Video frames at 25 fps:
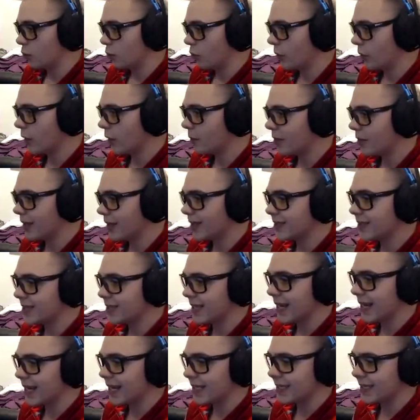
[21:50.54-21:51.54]
So pretty
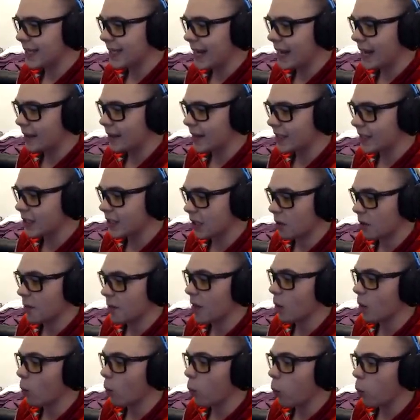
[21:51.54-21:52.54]
big 2nd down. That's
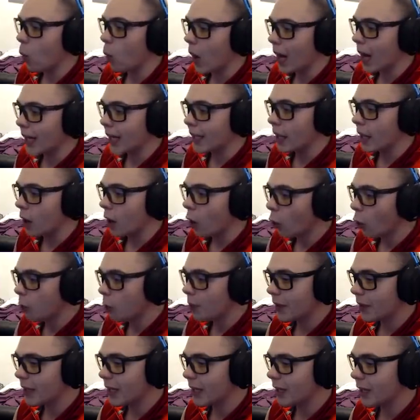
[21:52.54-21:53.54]
going to be a wide
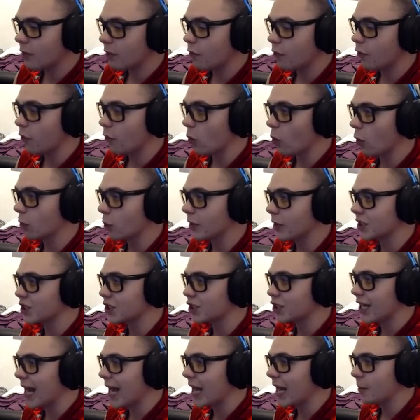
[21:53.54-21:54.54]
opening for
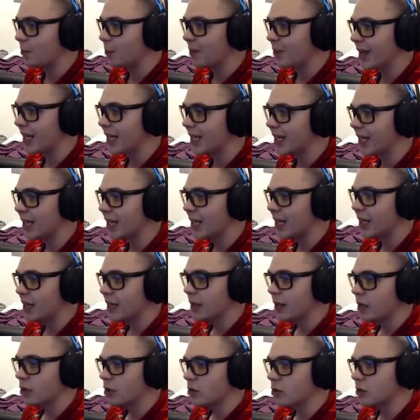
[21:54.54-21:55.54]
Rashad
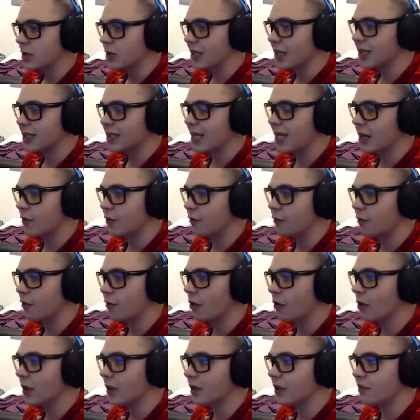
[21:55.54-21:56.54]
Penny. He's going to take
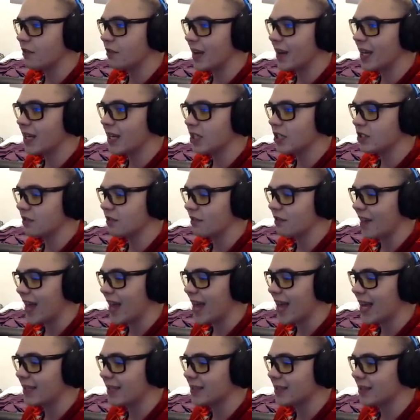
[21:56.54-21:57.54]
full advantage
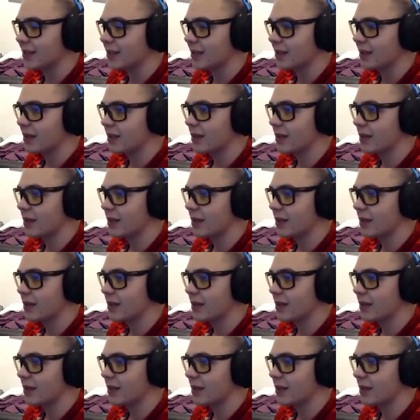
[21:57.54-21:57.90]
of that.